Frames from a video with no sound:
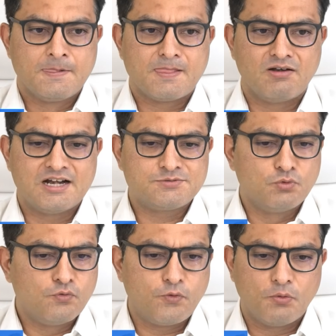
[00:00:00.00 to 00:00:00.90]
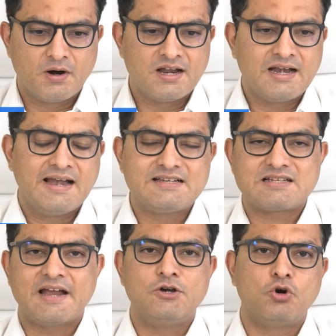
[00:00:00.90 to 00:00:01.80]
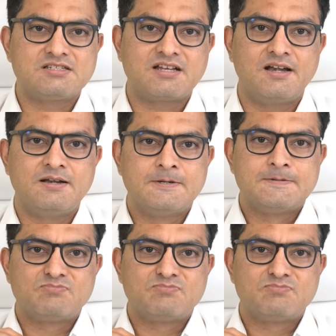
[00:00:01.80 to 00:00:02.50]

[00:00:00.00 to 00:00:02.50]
Now let's move forward and let's try to understand